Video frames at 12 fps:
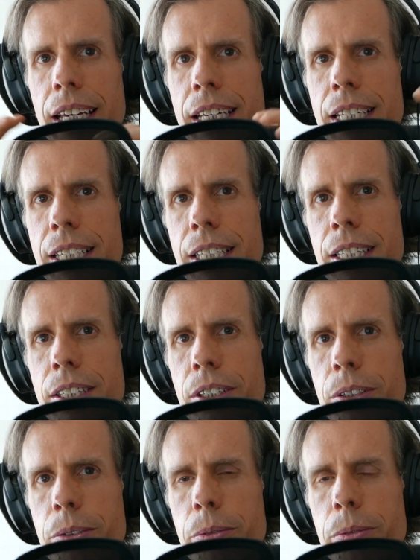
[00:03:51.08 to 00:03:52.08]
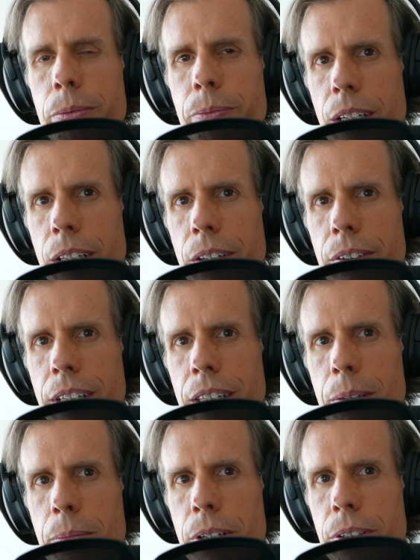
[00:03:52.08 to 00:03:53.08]
And so you let
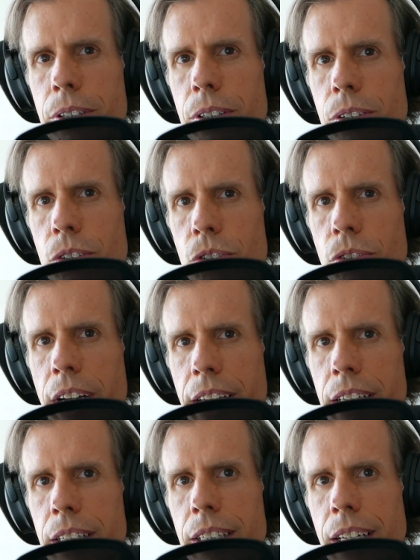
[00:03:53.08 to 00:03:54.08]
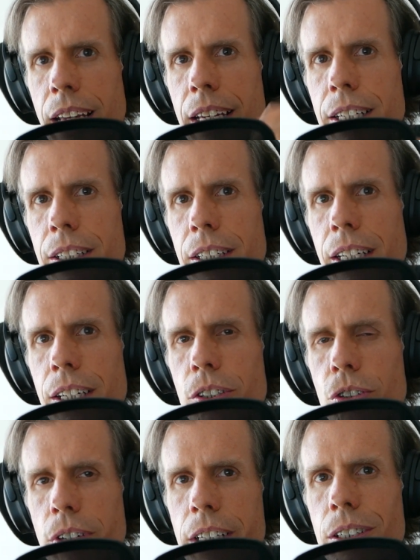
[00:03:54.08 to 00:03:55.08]
the pulse shrink, and it
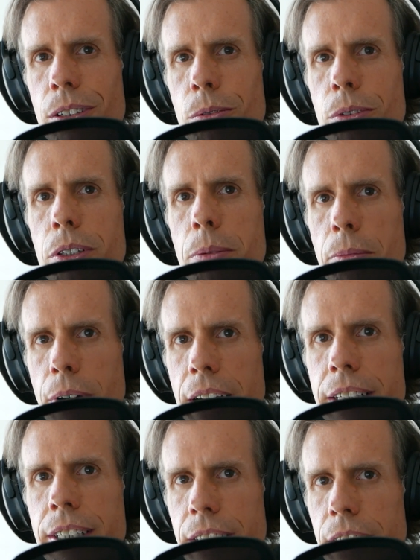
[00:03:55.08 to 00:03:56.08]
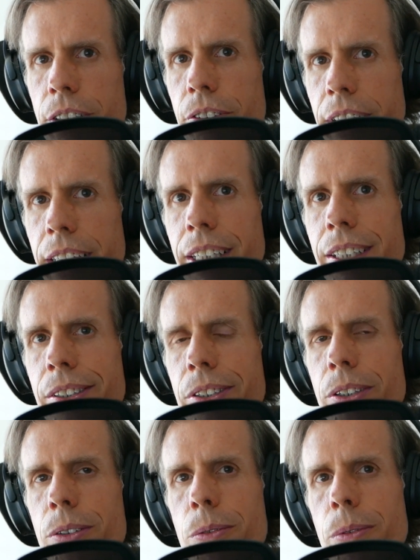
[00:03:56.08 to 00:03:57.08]
shrinks to a surprising degree.
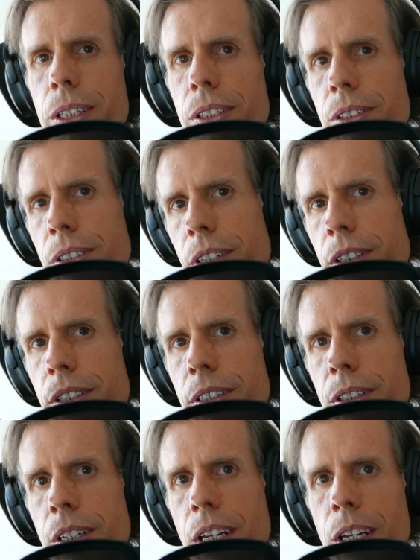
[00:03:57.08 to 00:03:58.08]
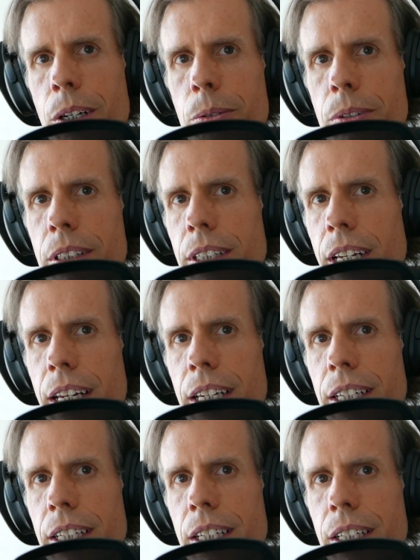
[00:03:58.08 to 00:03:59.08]
So we start with
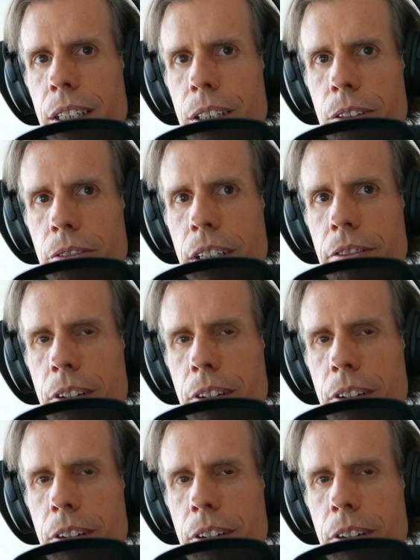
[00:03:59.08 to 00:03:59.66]
a 3